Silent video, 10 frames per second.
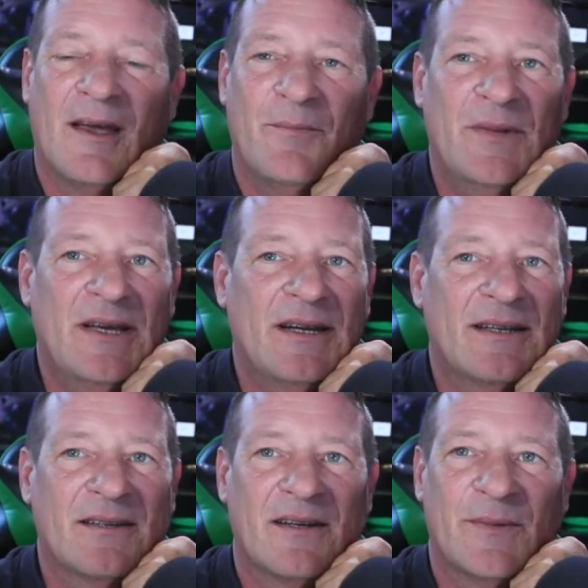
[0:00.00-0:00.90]
Man, I
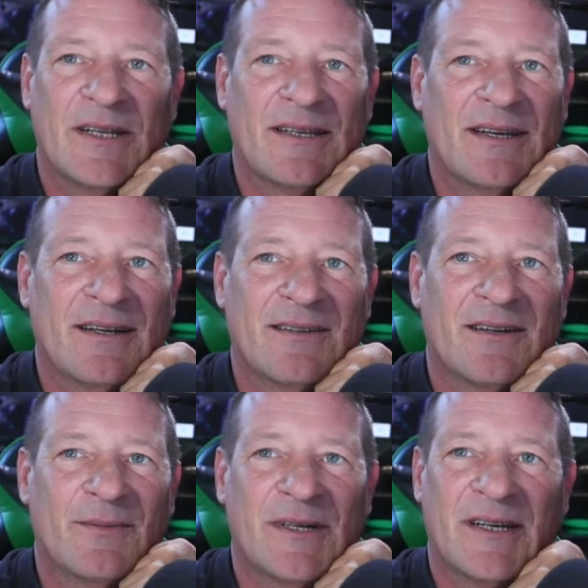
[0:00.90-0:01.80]
thought about that. I
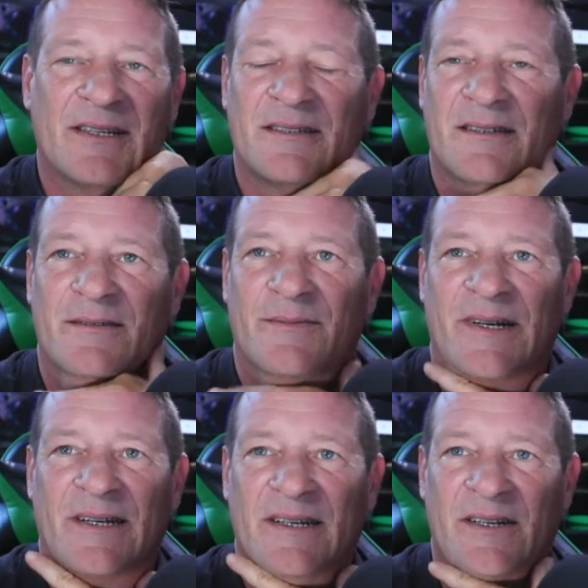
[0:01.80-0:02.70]
thought about asking him
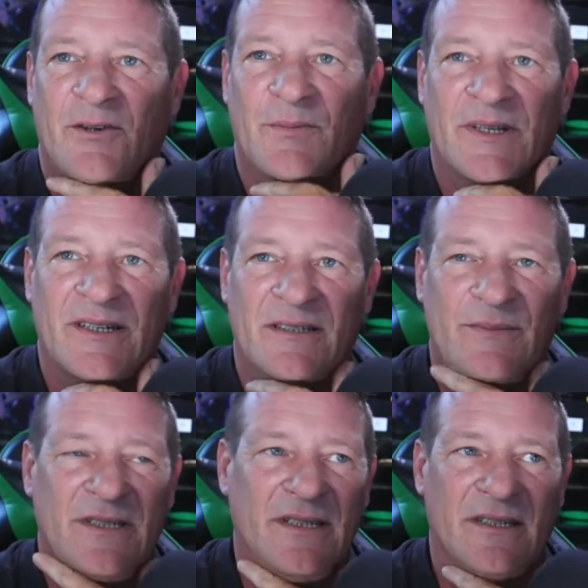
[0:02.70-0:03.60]
about a knee
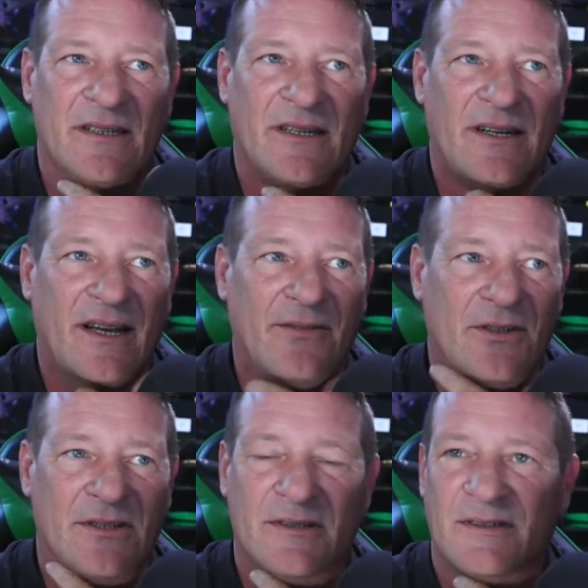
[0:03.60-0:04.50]
replacement, getting a
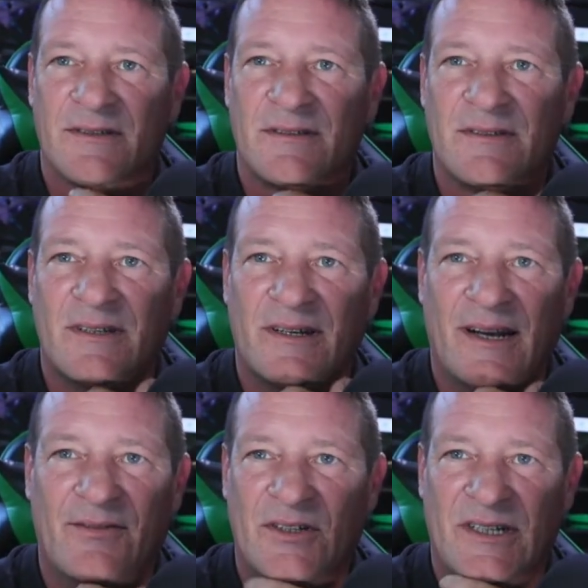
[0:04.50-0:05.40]
cadaver
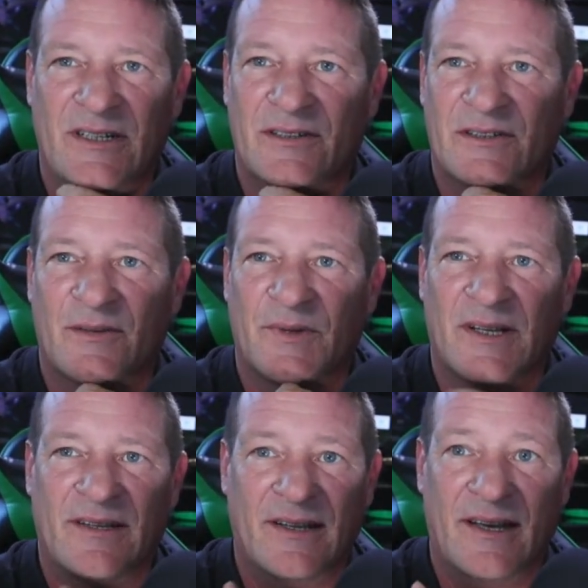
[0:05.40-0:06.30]
cadaver near or something
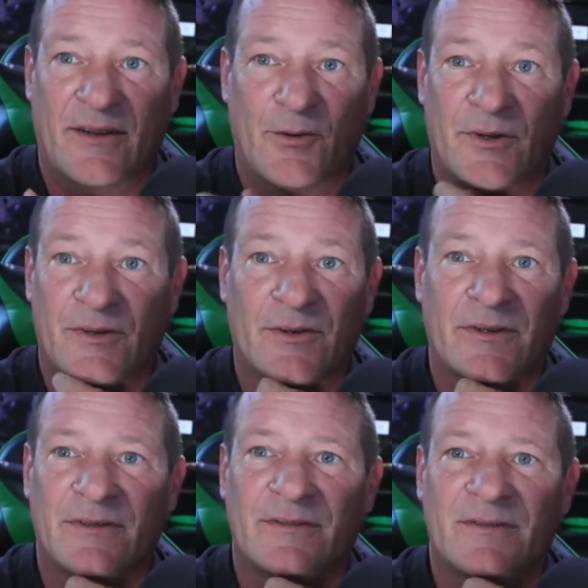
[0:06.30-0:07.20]
like that, or
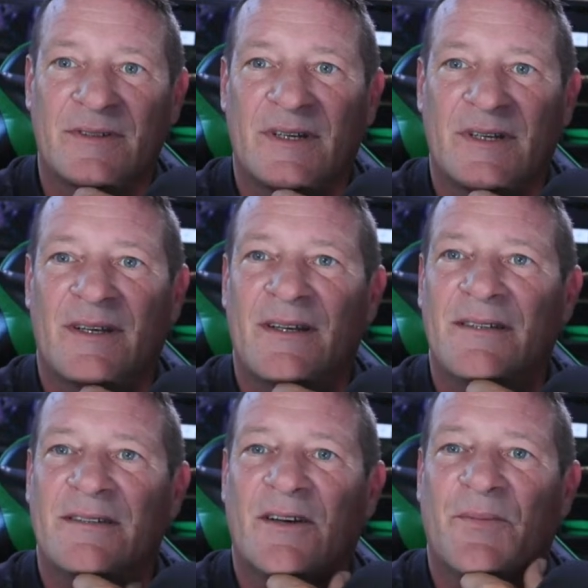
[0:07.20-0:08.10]
doing
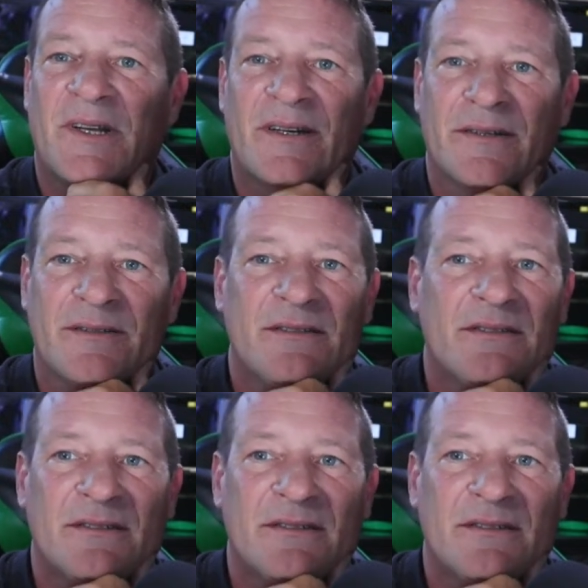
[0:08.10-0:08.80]
something else.